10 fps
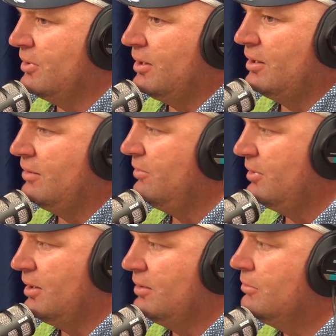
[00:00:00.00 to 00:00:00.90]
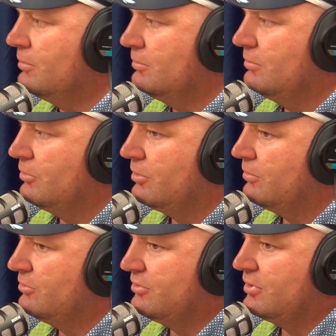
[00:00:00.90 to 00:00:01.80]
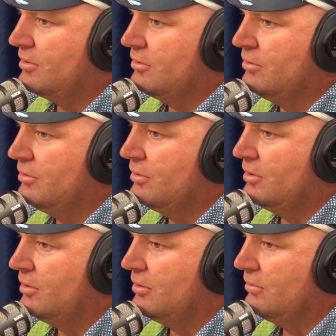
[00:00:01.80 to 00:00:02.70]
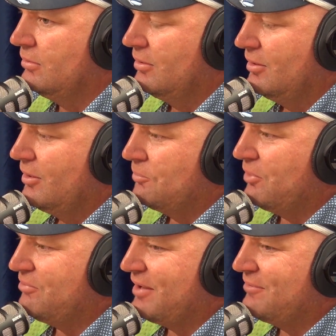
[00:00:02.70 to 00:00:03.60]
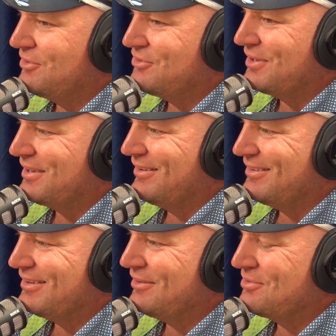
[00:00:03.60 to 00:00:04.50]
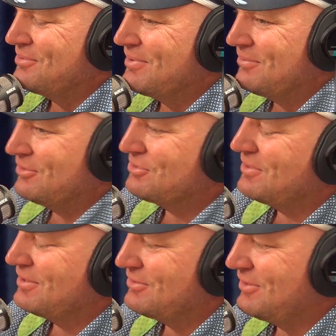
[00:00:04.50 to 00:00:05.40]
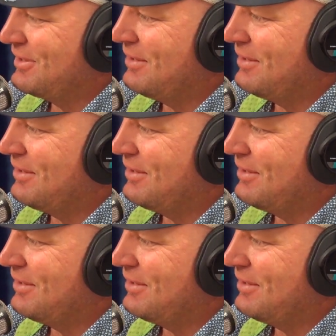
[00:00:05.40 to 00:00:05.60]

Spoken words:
and want a yarn, have a yarn to them. Like, what's it going to hurt, My favourite trick, and I tell a few people this one, is